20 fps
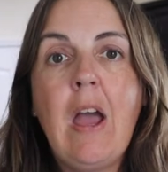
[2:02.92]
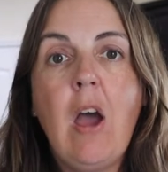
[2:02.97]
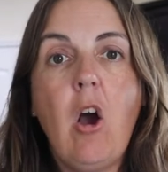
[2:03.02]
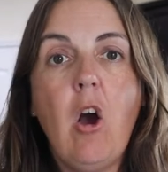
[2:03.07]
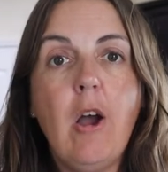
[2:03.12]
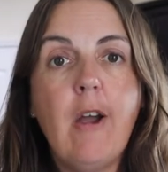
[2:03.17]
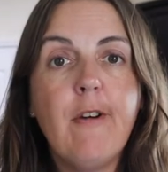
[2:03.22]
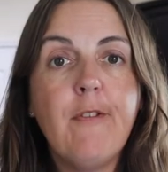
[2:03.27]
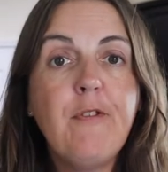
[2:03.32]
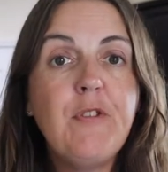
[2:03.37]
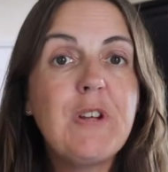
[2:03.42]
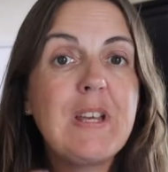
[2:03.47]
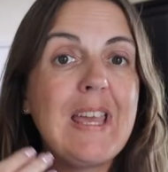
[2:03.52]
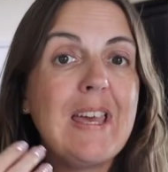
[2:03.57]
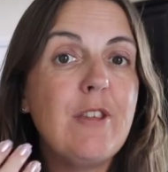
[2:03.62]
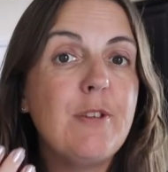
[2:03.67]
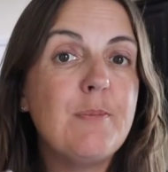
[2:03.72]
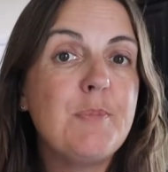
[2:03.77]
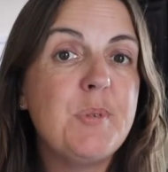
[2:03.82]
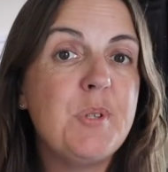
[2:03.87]
I often
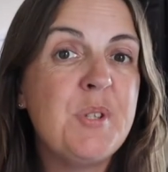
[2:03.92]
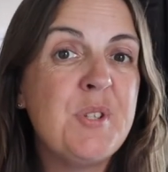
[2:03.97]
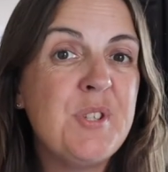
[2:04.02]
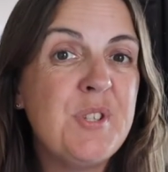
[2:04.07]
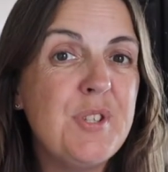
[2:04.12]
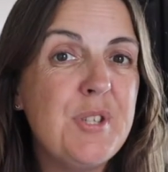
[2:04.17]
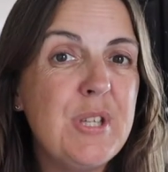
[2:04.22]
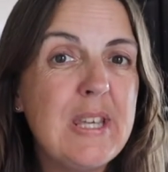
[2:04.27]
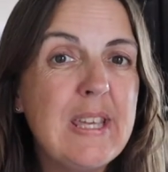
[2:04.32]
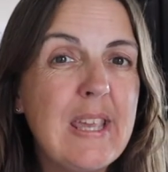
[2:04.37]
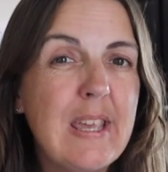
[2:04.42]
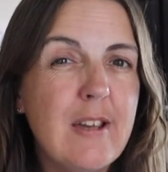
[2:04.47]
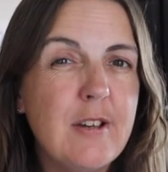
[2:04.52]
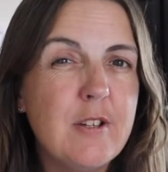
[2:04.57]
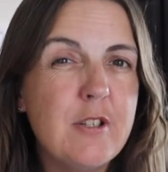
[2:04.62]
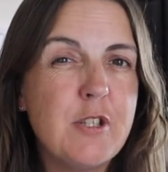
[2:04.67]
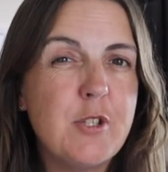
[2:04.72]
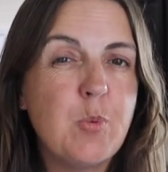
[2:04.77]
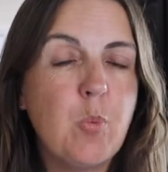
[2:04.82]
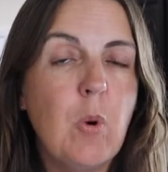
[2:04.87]
get them to sing
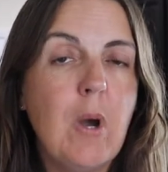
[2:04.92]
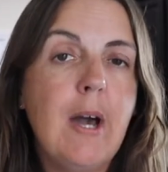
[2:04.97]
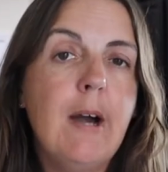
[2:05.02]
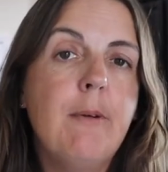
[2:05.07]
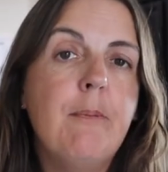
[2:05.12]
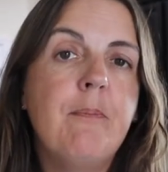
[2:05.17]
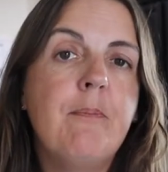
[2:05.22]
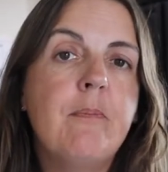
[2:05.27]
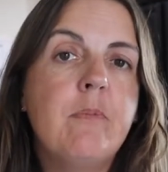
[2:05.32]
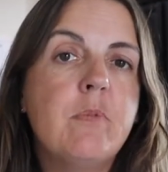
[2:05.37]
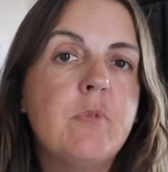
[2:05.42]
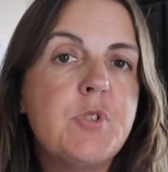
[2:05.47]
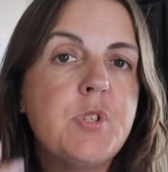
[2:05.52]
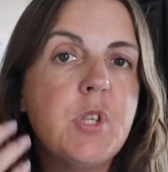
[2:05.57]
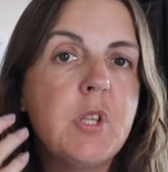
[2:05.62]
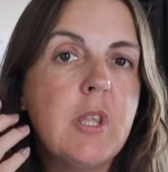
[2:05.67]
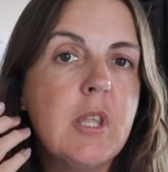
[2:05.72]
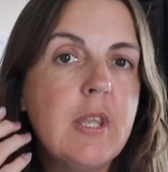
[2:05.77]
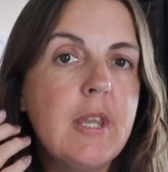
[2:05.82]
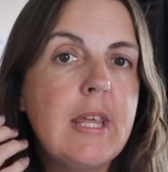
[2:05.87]
it as well
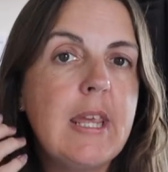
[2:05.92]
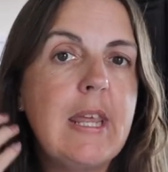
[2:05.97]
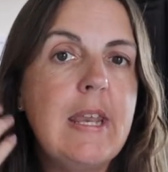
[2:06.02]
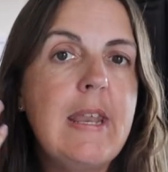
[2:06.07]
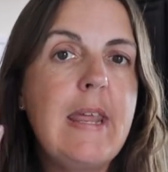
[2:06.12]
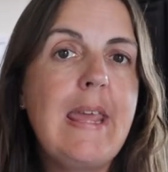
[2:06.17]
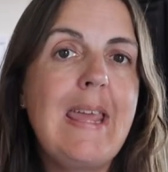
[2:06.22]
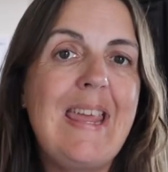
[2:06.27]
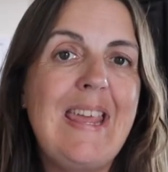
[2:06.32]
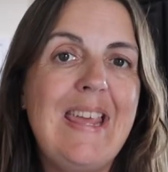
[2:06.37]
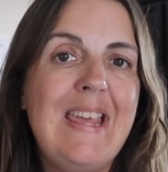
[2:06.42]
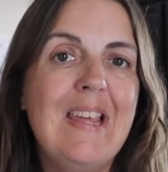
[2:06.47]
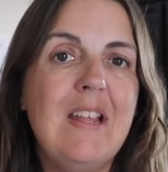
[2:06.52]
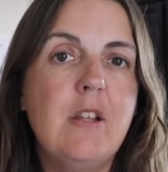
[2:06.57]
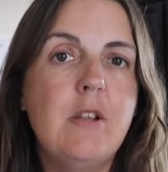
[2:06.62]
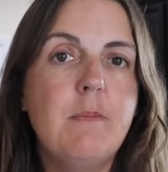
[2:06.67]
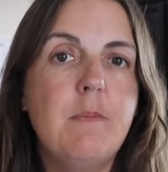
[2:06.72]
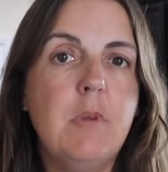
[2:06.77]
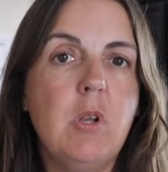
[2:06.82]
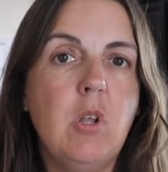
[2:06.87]
so that they can
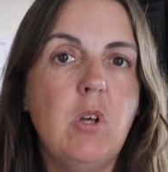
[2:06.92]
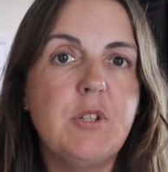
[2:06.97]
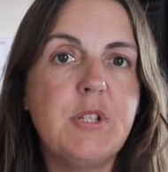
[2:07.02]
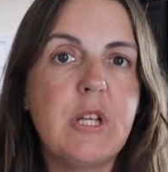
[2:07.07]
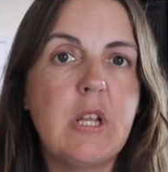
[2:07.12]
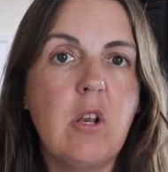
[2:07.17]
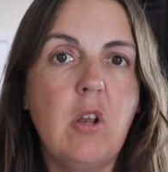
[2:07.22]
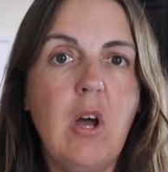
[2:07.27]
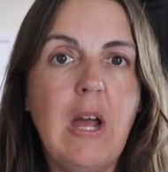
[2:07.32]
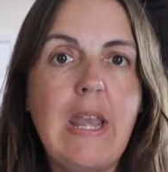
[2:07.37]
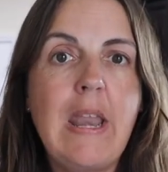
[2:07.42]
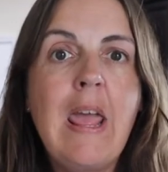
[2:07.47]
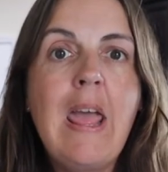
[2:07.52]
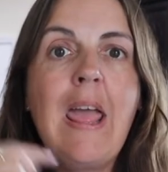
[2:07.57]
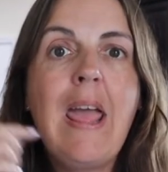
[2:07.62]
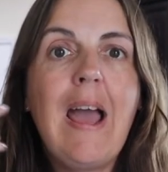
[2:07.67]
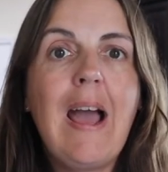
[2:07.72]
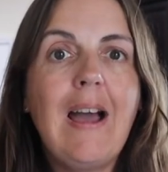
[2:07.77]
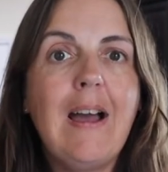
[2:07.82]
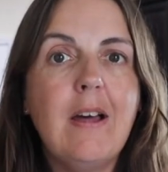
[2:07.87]
hear the melodic line
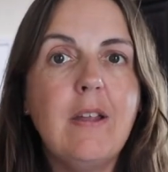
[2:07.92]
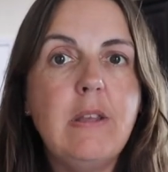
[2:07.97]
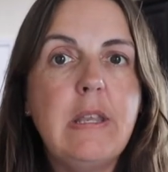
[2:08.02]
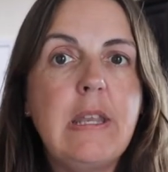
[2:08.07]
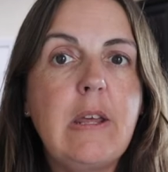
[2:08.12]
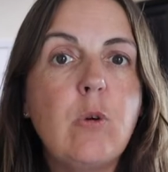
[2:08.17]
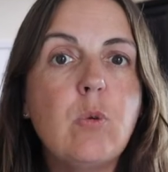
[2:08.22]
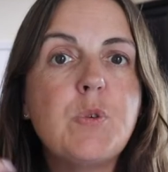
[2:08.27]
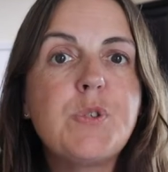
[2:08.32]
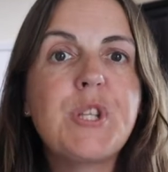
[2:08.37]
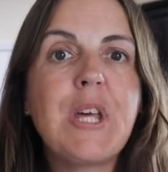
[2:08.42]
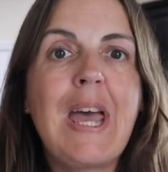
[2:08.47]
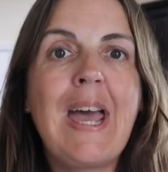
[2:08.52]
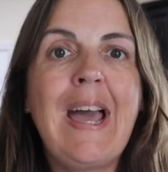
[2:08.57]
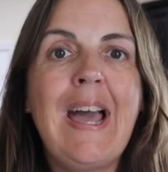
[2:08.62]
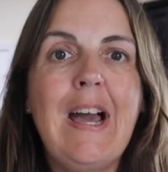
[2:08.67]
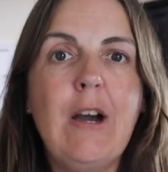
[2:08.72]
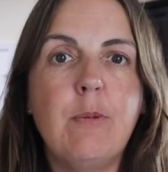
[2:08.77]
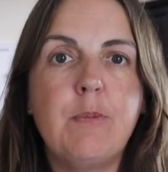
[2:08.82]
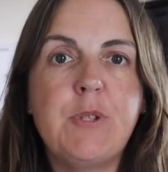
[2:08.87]
and it also
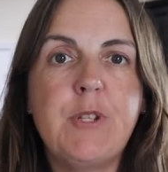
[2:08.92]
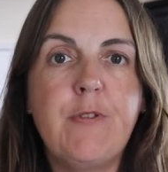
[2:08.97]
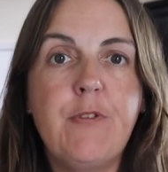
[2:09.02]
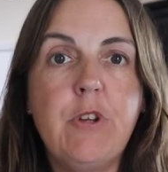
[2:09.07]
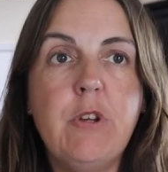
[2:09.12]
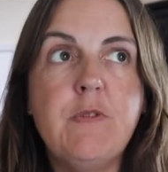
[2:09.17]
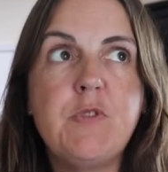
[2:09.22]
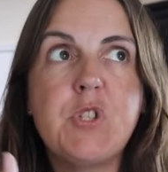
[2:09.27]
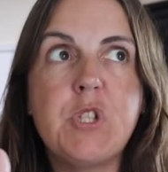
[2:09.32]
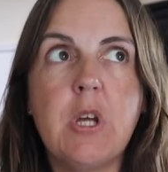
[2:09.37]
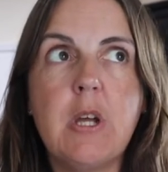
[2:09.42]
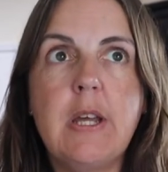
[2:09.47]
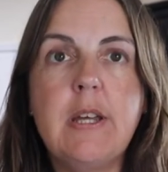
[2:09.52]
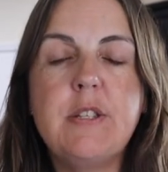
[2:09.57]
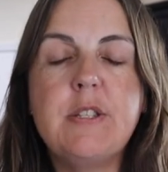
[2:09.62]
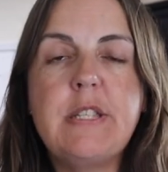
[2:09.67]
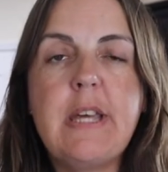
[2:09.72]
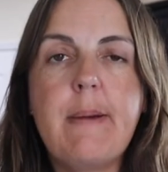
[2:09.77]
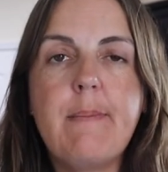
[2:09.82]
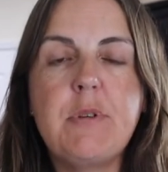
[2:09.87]
helps if you've sung
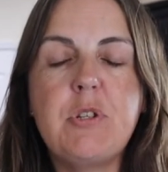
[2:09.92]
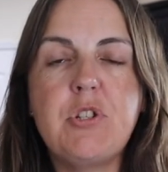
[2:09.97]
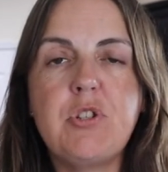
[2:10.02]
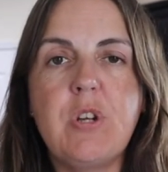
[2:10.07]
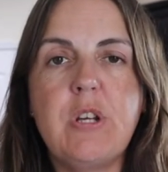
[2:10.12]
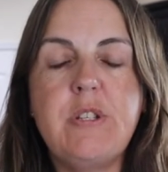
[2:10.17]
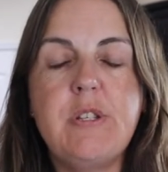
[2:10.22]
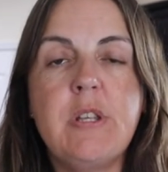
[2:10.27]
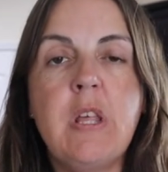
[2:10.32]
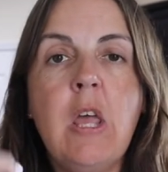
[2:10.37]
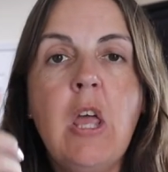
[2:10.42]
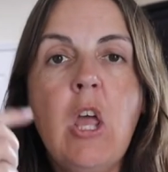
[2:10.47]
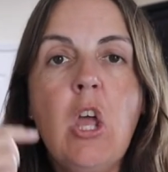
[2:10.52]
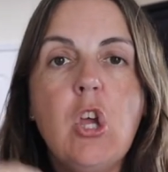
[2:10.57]
and demonstrated